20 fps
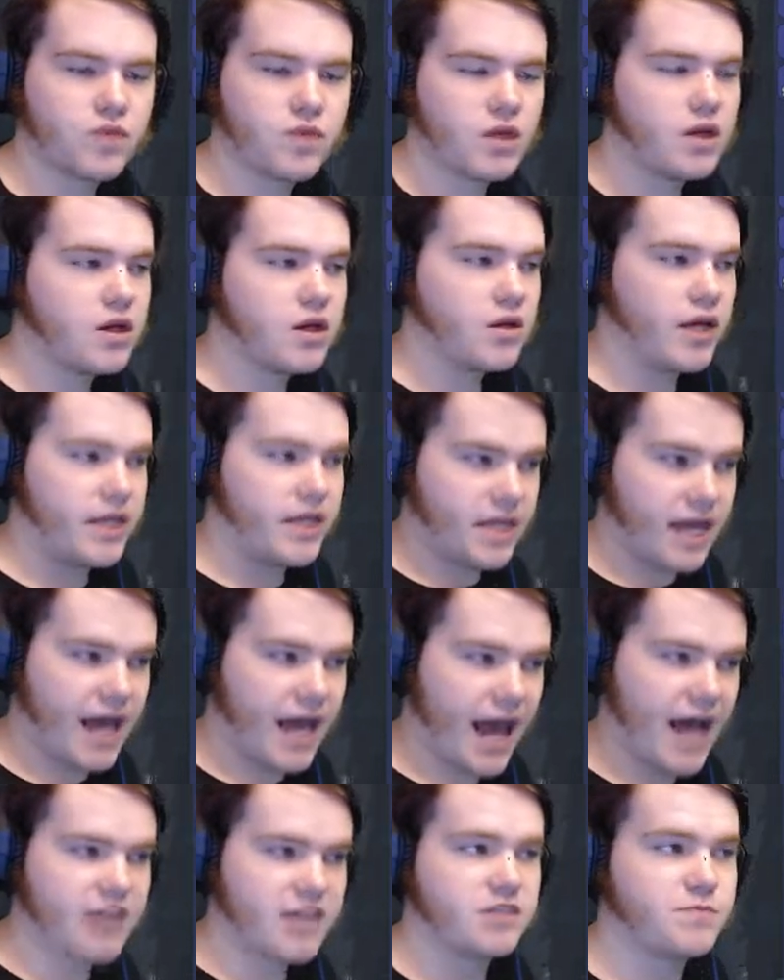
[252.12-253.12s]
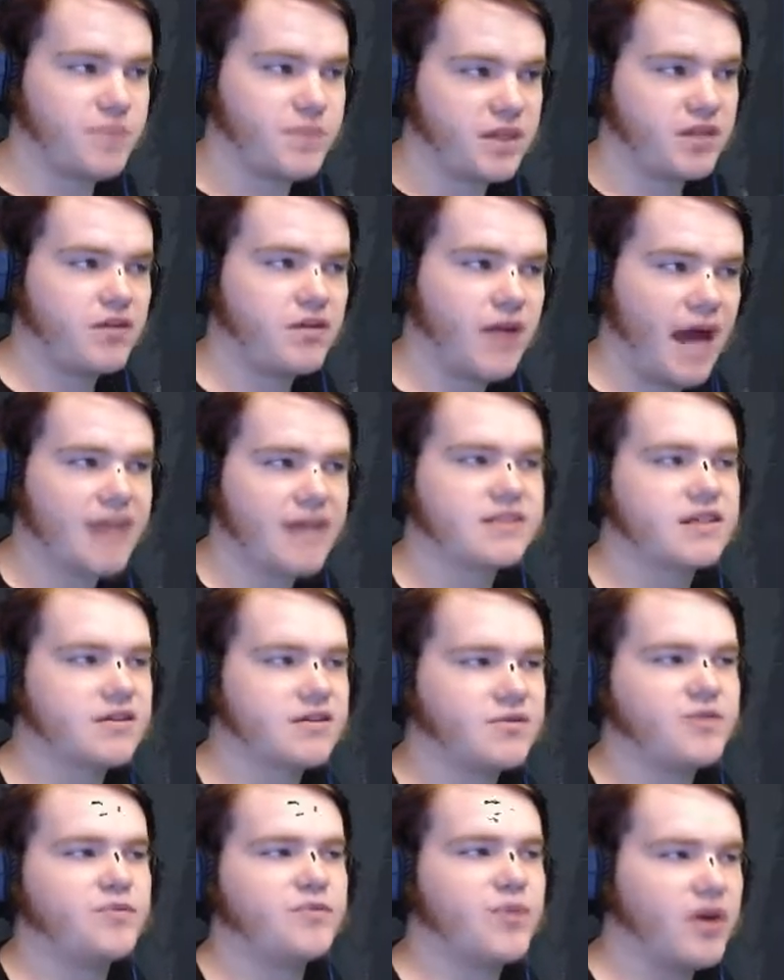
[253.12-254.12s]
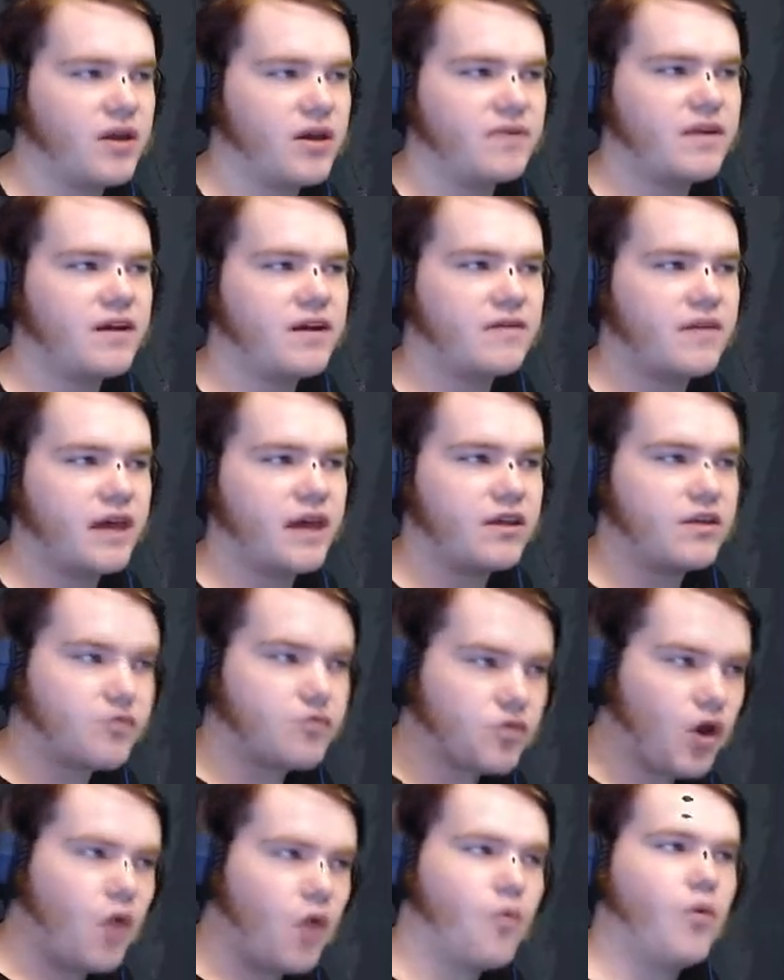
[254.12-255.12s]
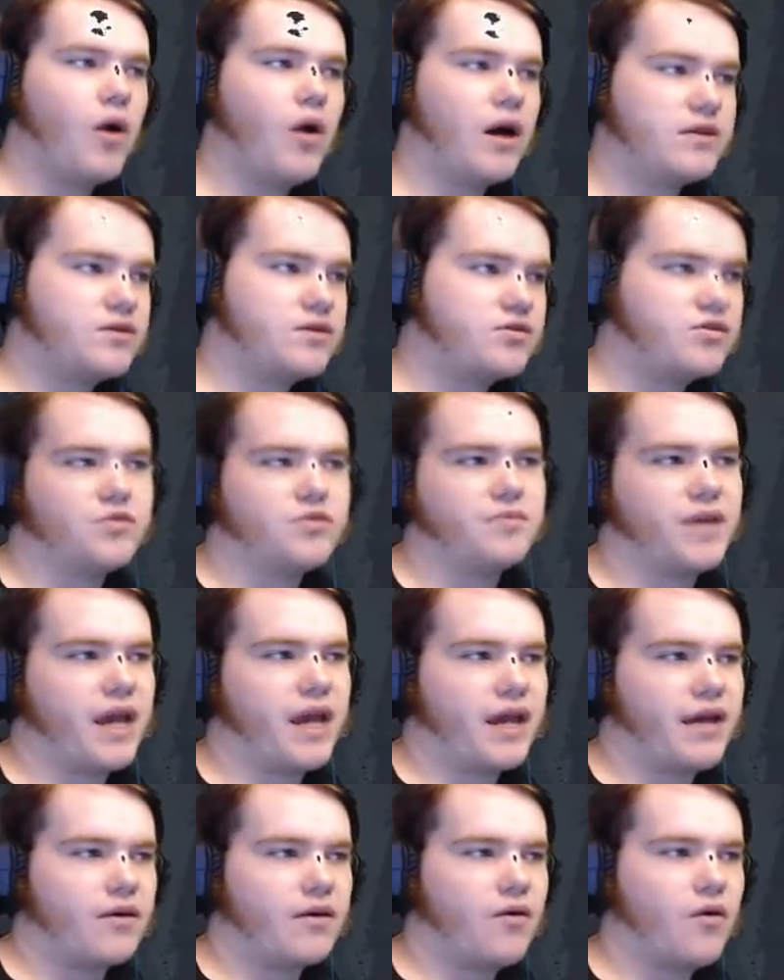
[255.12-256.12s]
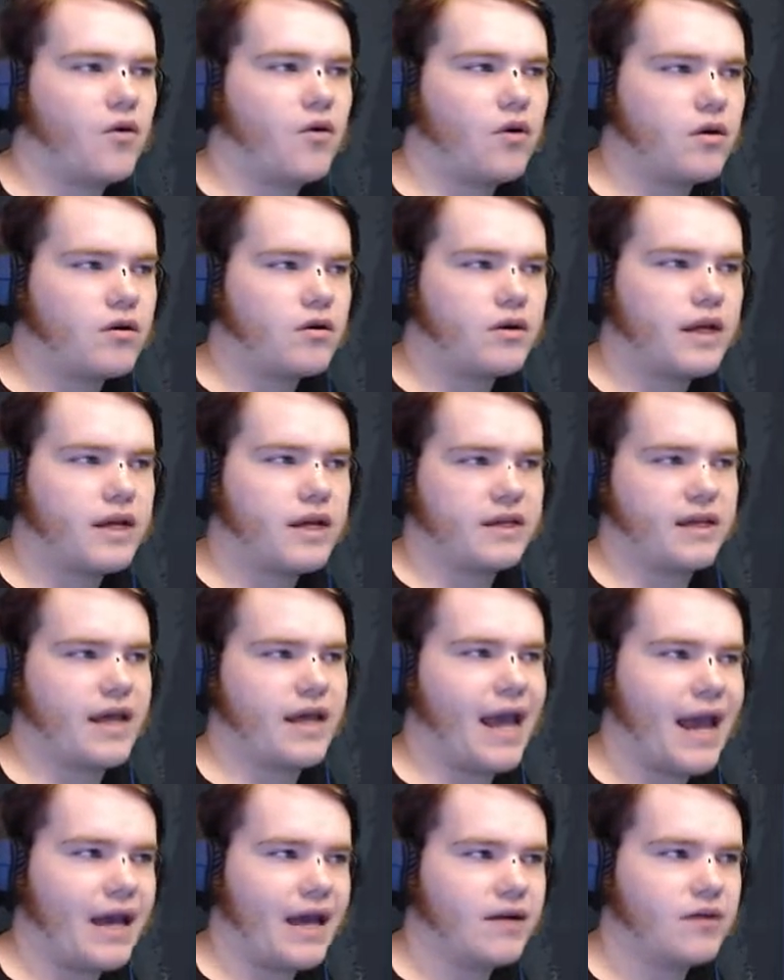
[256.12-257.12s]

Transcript: like it has to be the last item you put in there that you don't want to duplicate, or it can't.